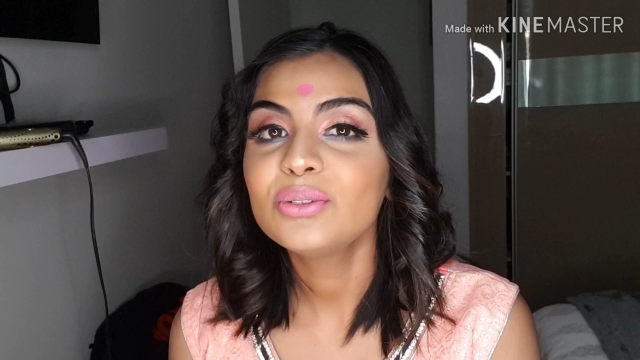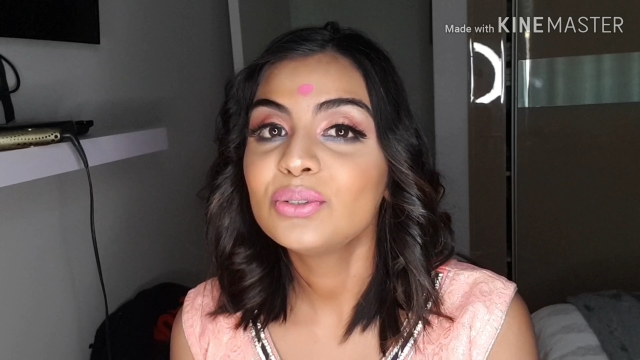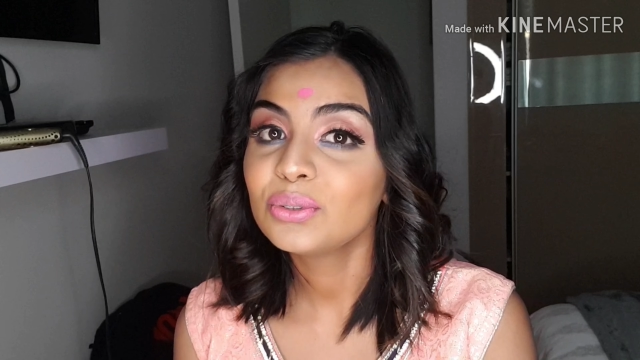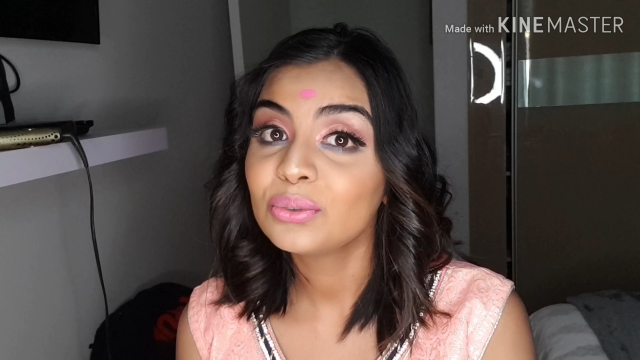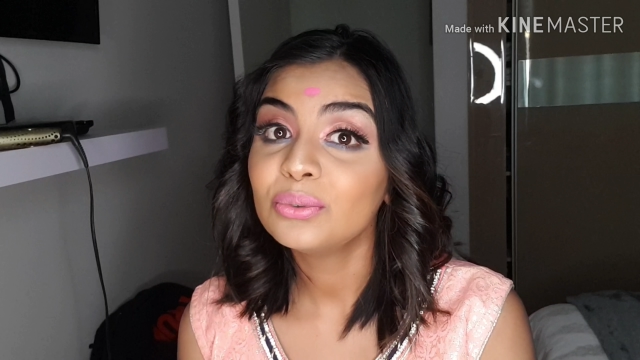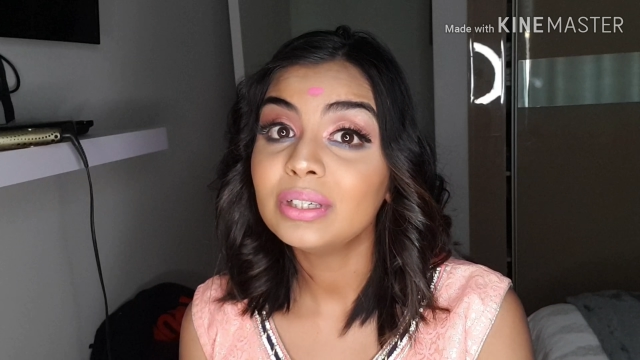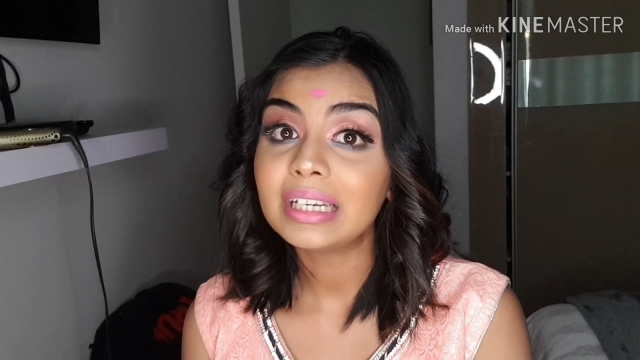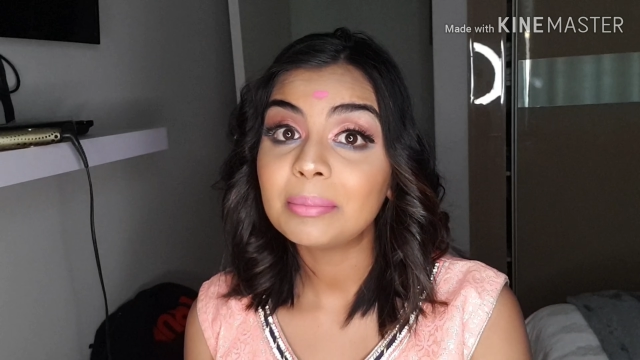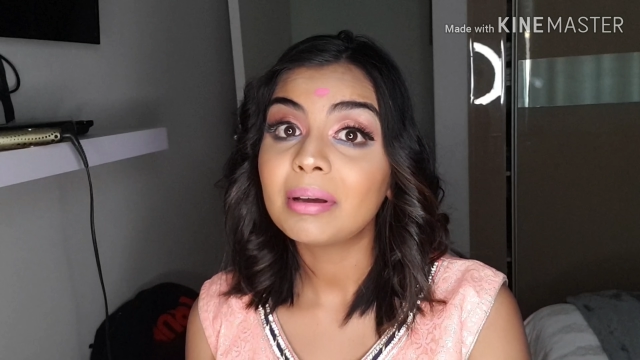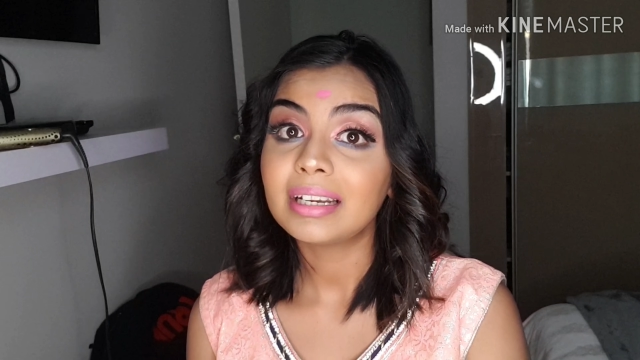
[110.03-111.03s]
soon
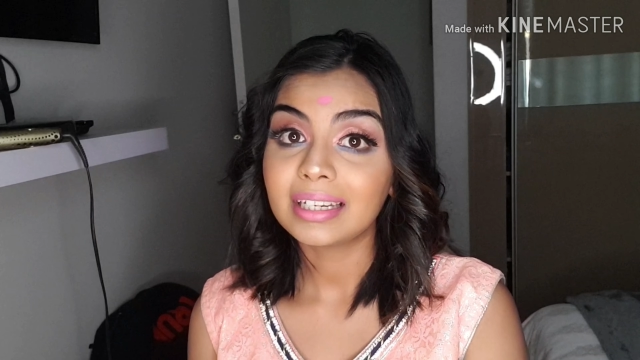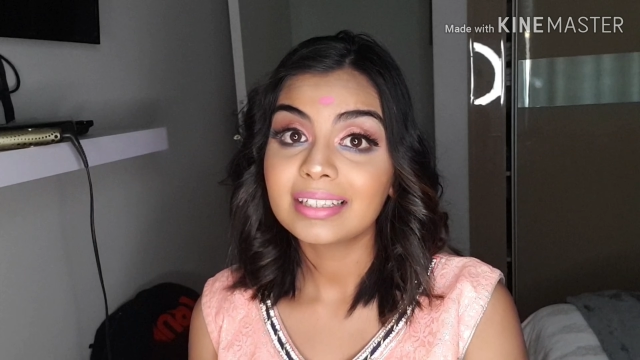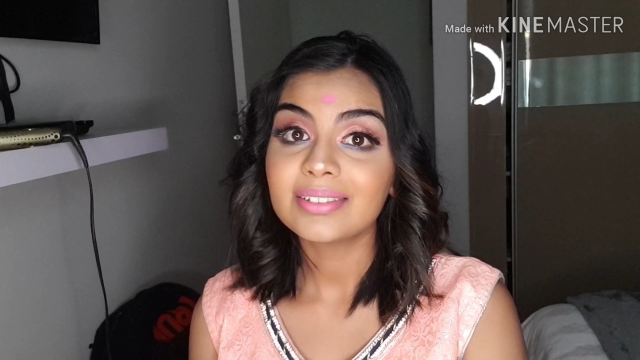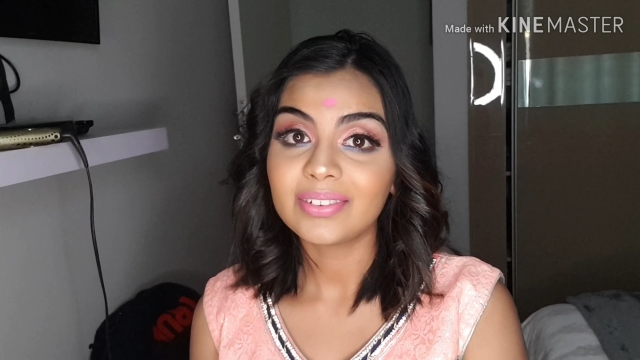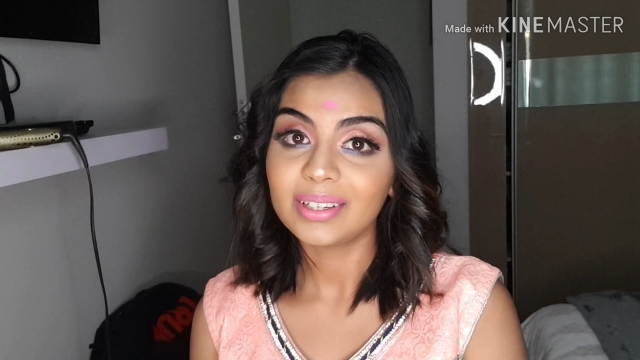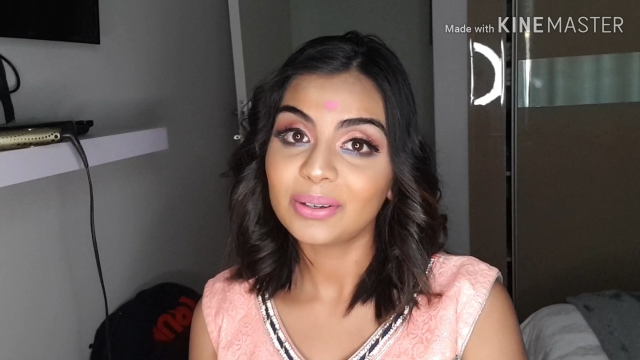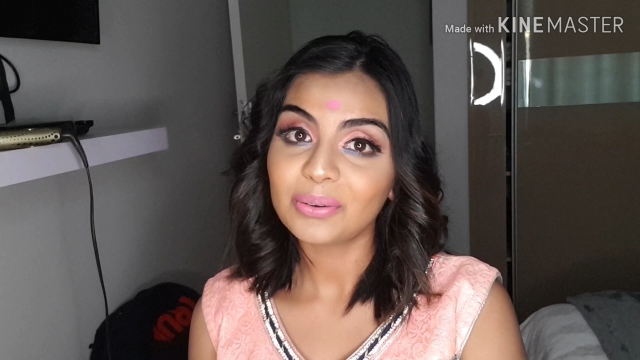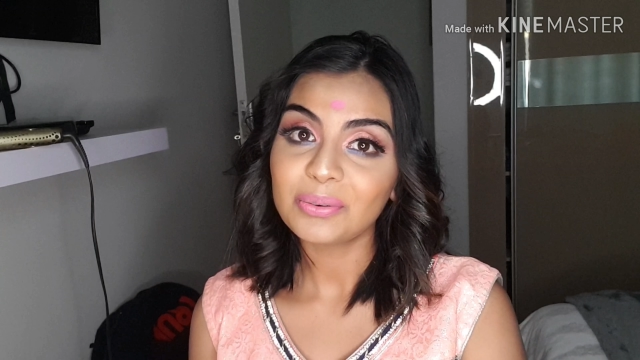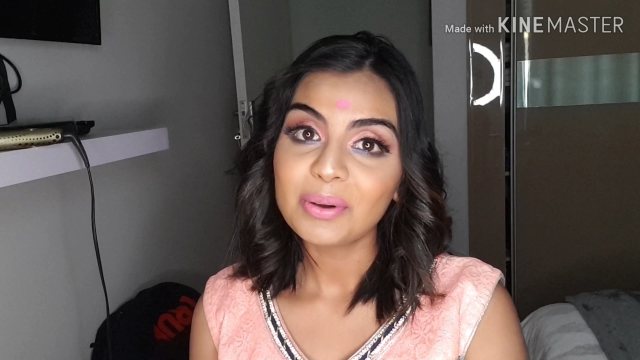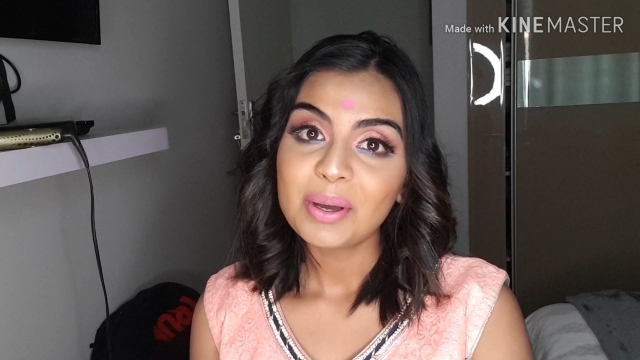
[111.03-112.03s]
in my next video.
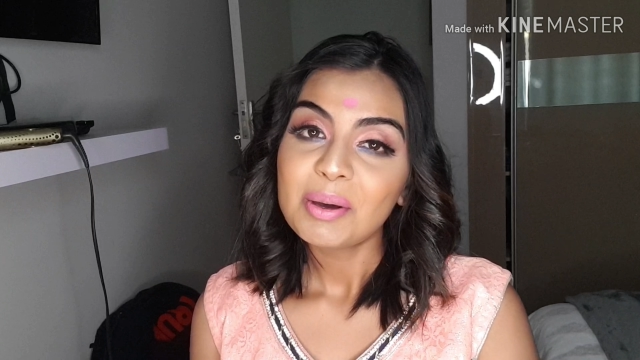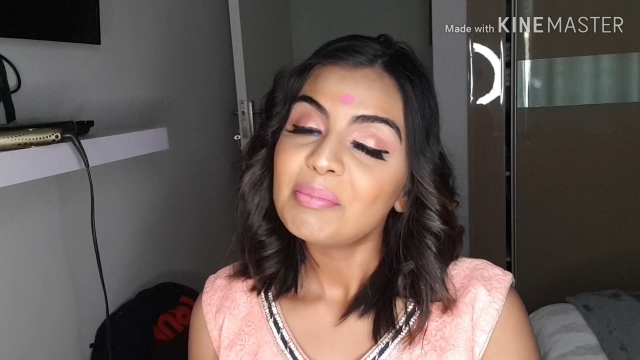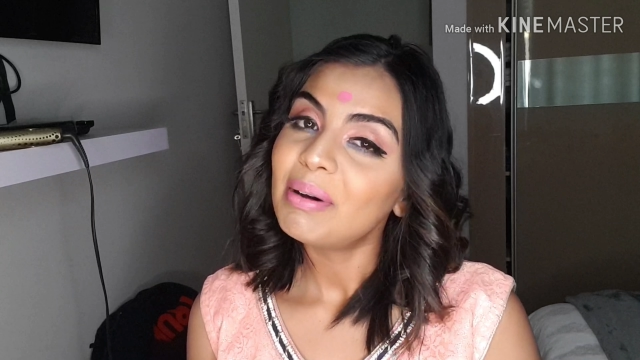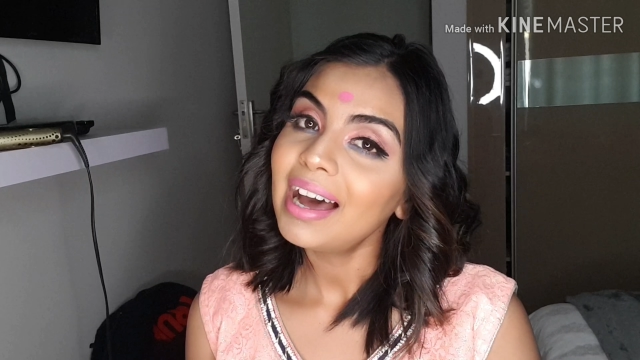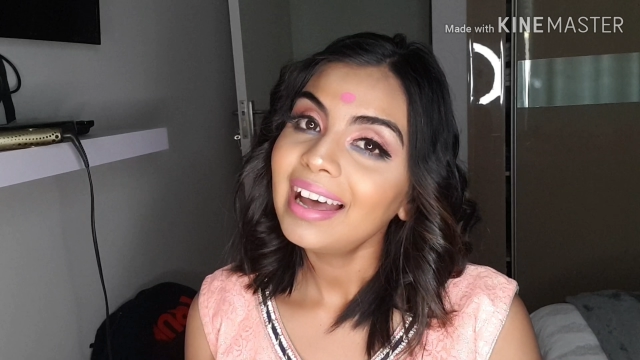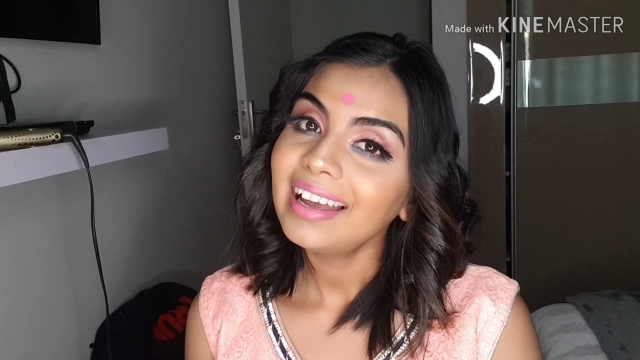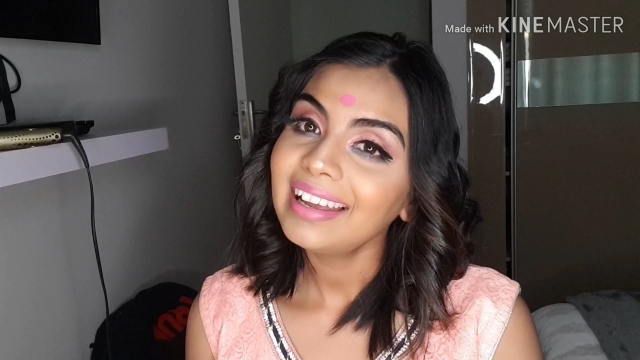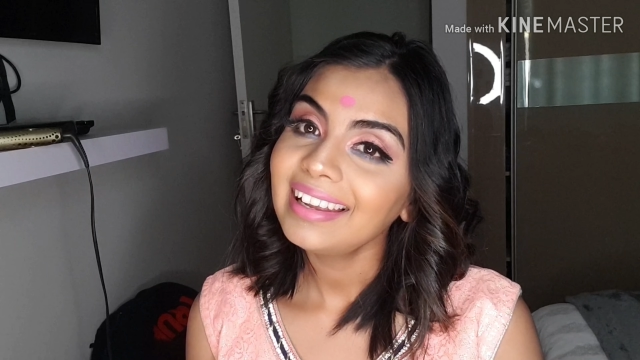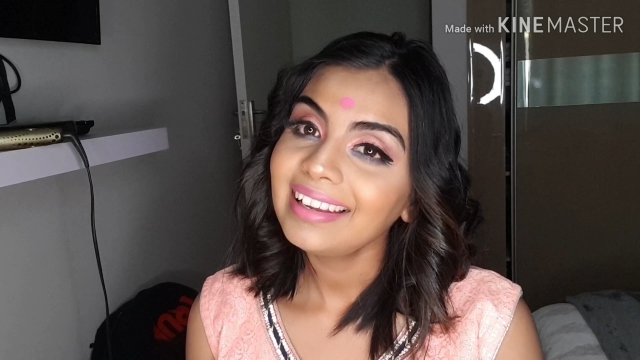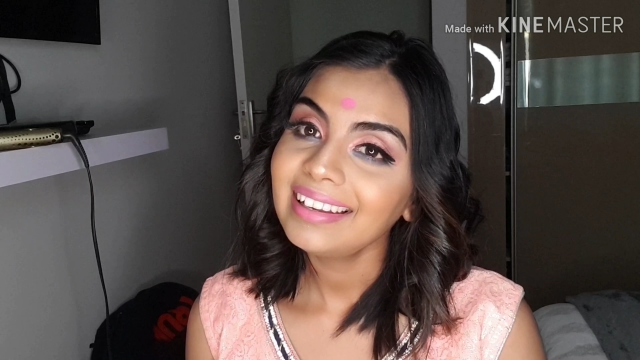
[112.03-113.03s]

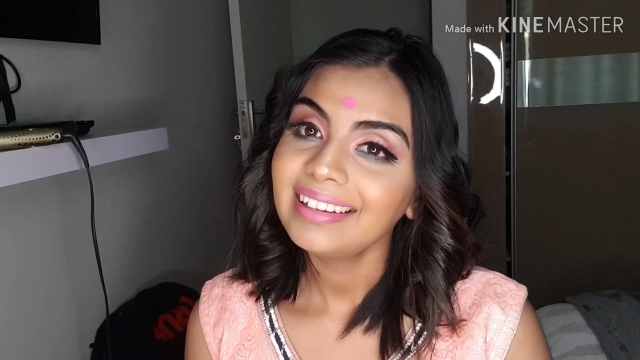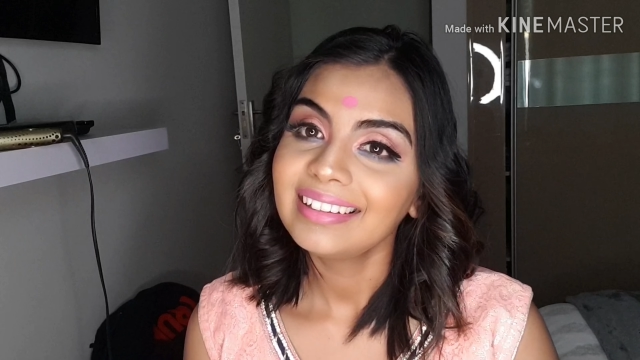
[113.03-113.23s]
Bye.